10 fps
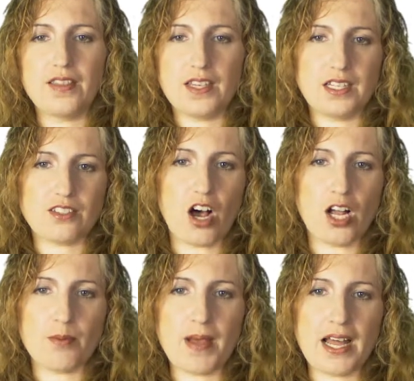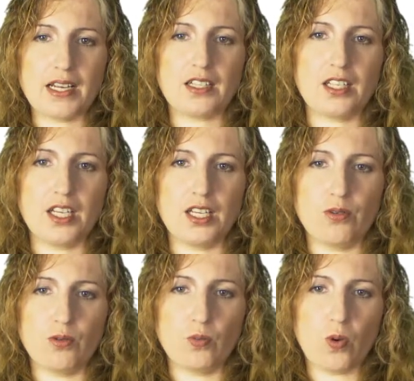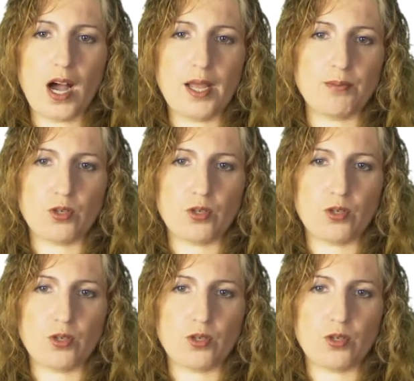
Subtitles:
then it's automatically wiped